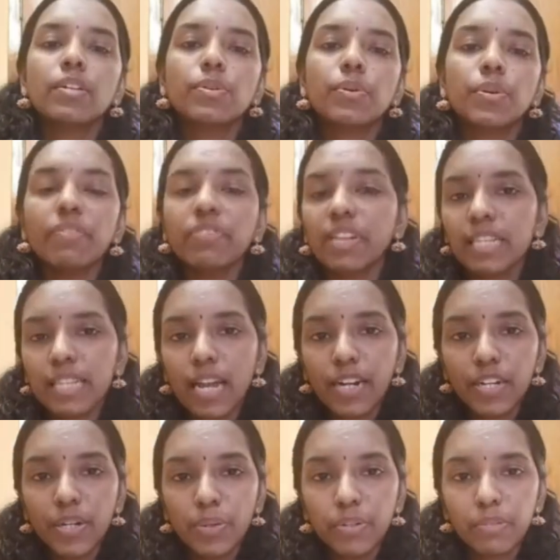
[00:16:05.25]
So if it is
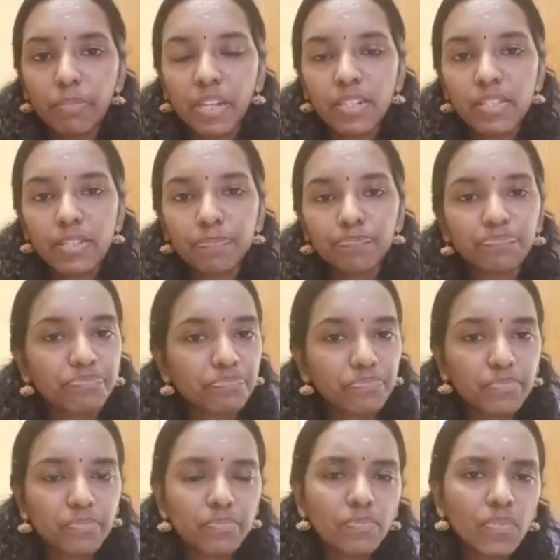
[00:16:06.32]
unknown means,
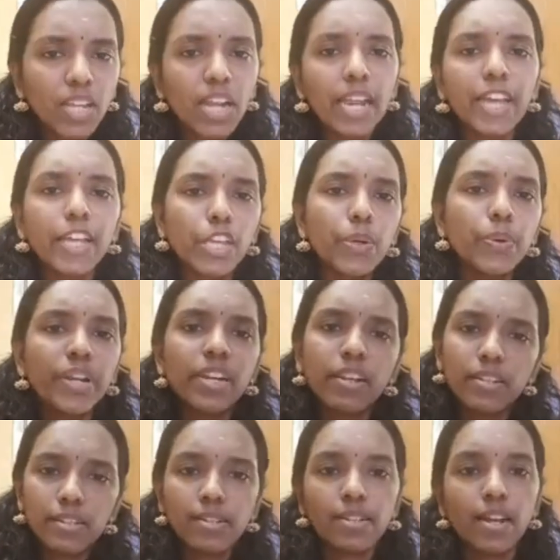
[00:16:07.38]
like you
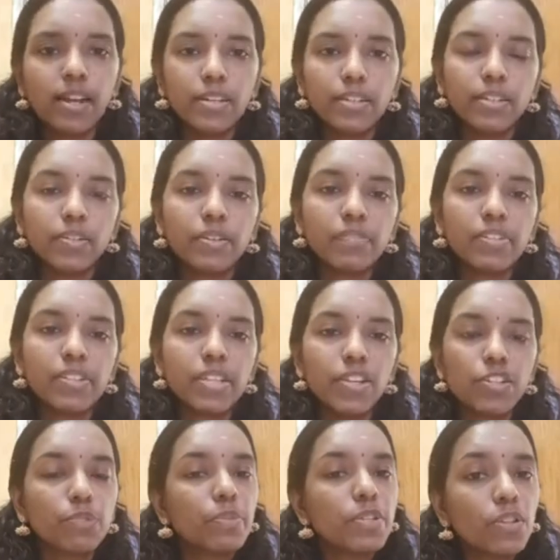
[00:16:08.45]
didn't start the conversation,